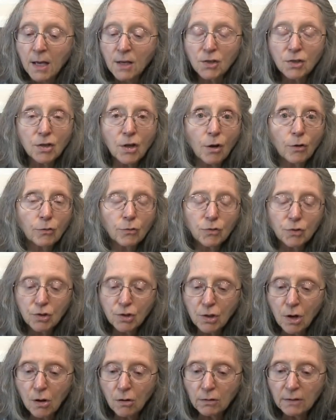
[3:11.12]
So
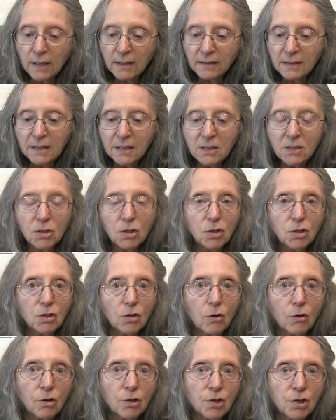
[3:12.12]
don't let this
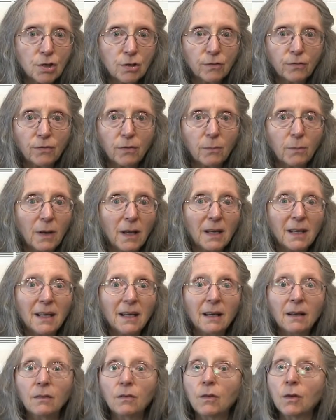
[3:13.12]
discourage you from
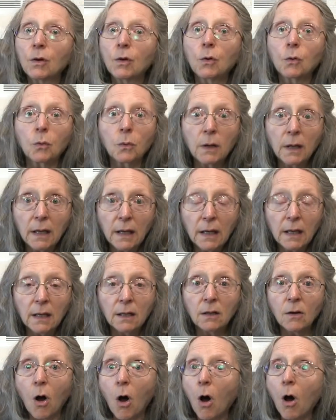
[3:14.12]
eating the
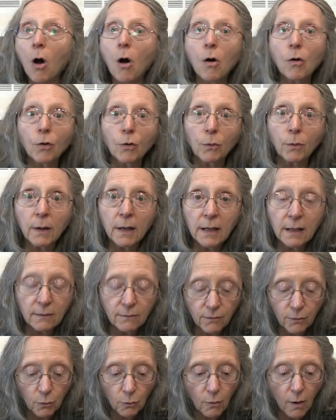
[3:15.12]
green, all
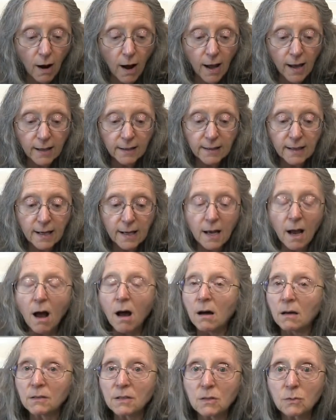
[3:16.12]
green variety
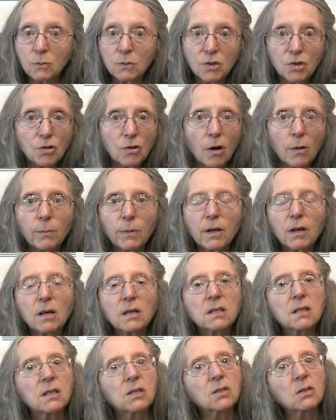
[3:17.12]
of Swiss chard,
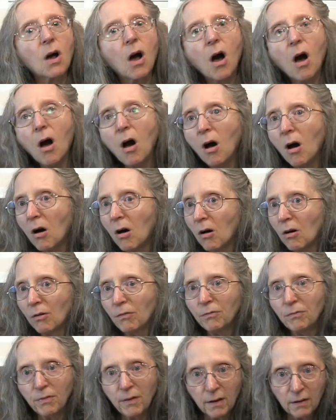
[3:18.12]
because it's
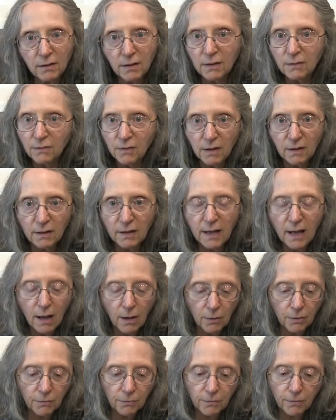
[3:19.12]
all very, very
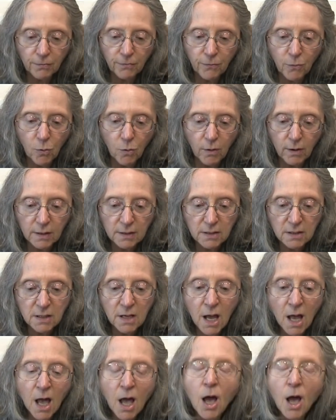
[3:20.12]
helpful for
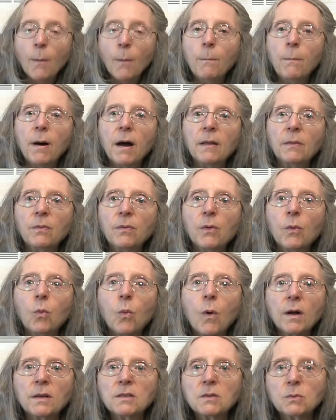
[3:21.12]
us. But the
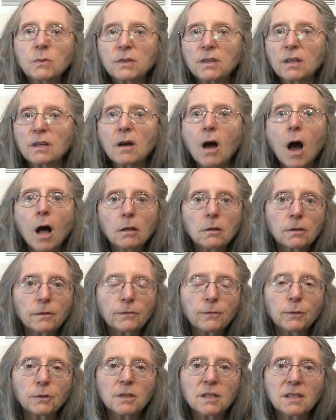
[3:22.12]
ones with the
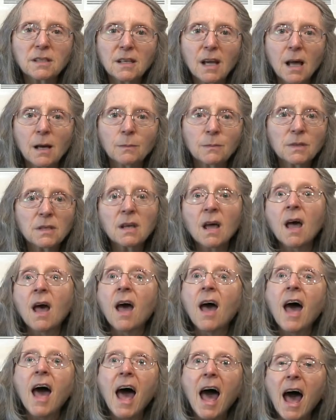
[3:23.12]
colorful stems
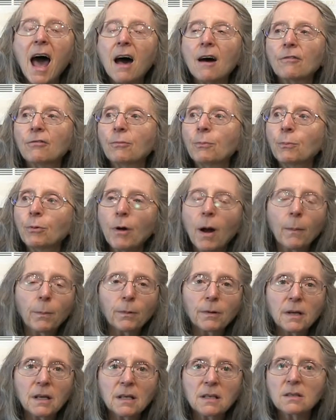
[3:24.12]
have
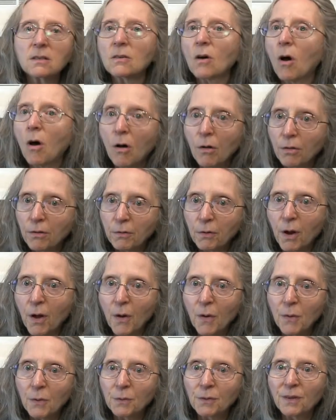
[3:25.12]
properties all their
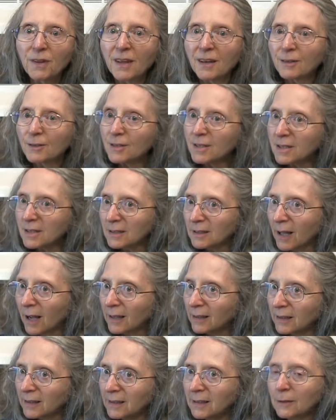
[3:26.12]
own that are
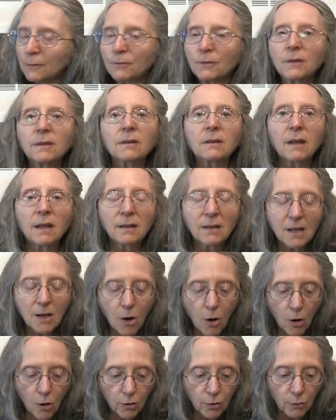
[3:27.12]
slightly different than the
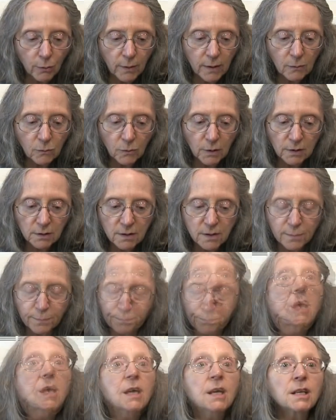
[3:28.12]
all green ones.
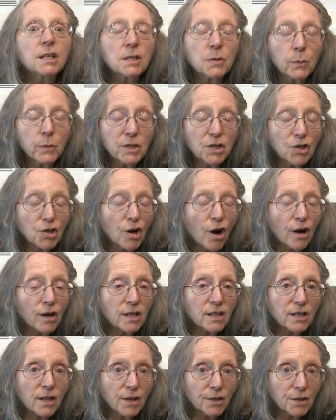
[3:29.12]
Swiss
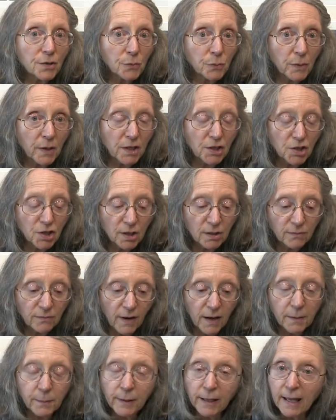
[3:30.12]
chard is also rich in
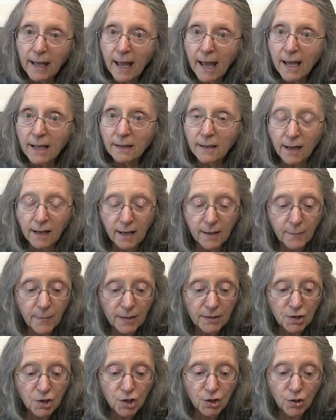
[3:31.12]
vitamin K, like I
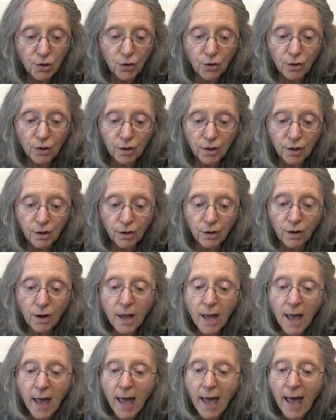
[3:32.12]
mentioned
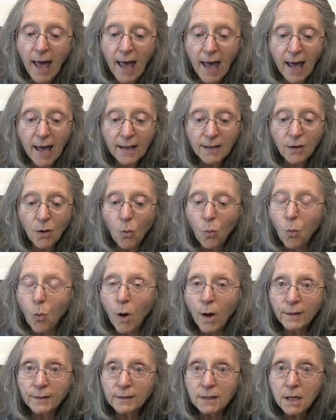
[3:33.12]
earlier, and
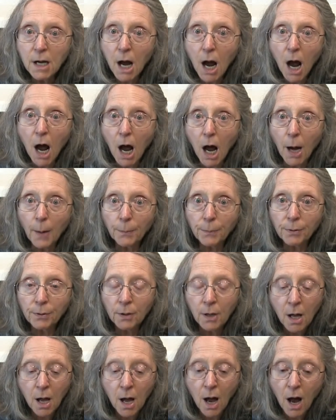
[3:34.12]
1 cup
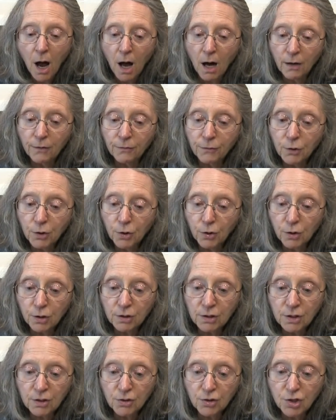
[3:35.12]
of
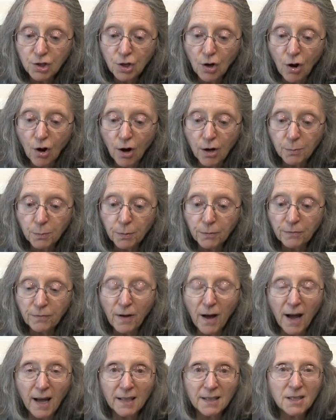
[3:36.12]
cooked chard
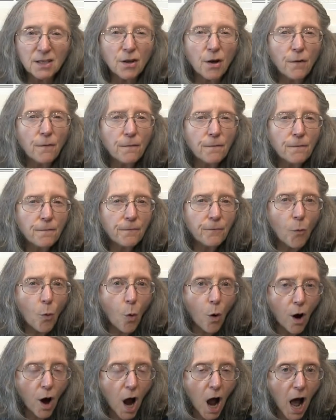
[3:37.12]
provides
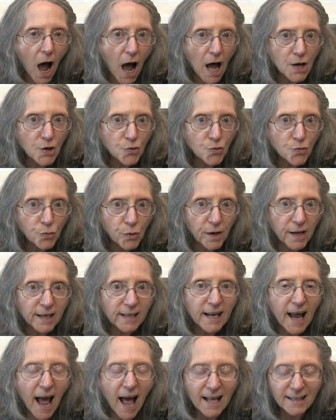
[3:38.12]

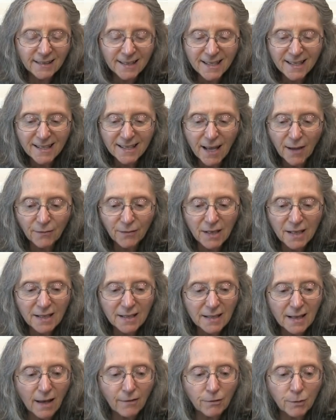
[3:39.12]

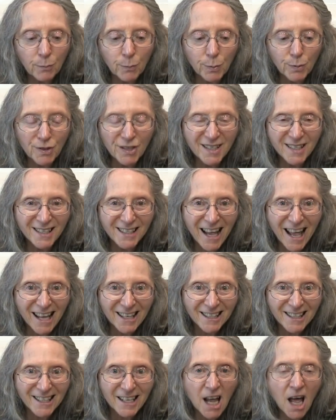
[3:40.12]

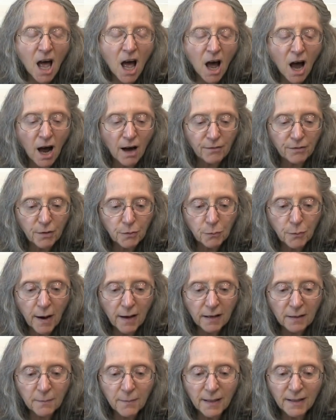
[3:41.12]
477% of the
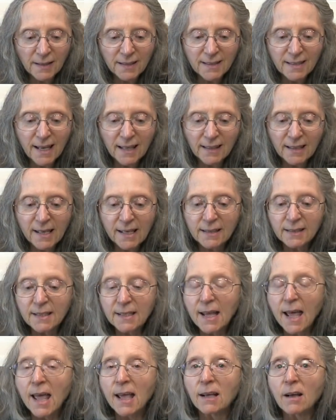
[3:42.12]
recommended daily
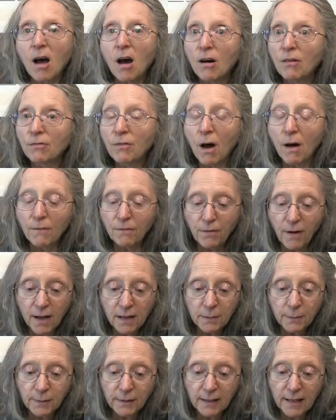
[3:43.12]
intake of
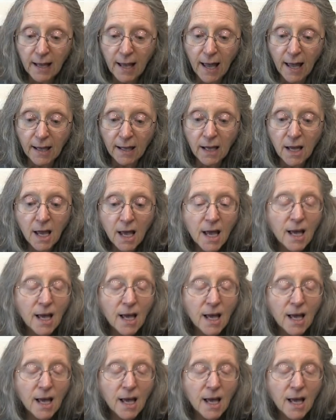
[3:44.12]
vitamin K.